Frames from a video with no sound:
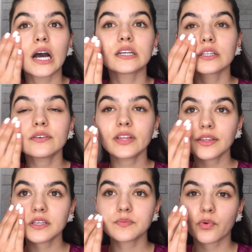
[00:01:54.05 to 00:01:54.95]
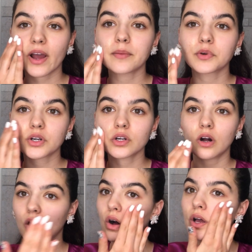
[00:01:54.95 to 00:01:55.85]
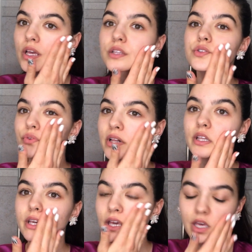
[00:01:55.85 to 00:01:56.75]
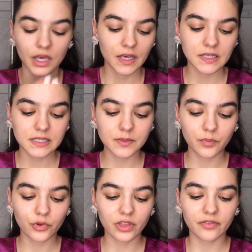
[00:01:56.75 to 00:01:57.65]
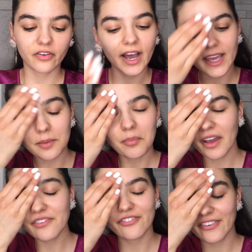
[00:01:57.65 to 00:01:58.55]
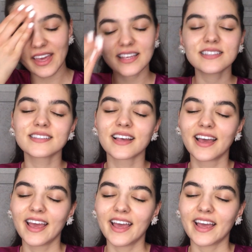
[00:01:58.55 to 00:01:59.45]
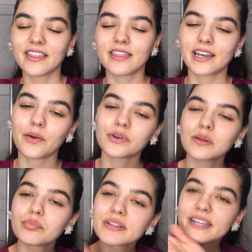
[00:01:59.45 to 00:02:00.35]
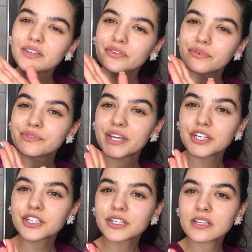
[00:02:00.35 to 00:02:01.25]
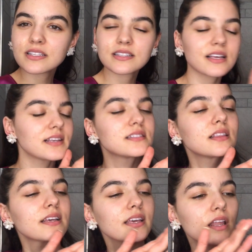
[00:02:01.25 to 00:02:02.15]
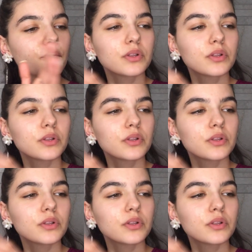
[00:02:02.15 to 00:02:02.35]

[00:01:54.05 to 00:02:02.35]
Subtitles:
I love that this primer, it's really smoothifying my face, and then I will apply the foundation easily.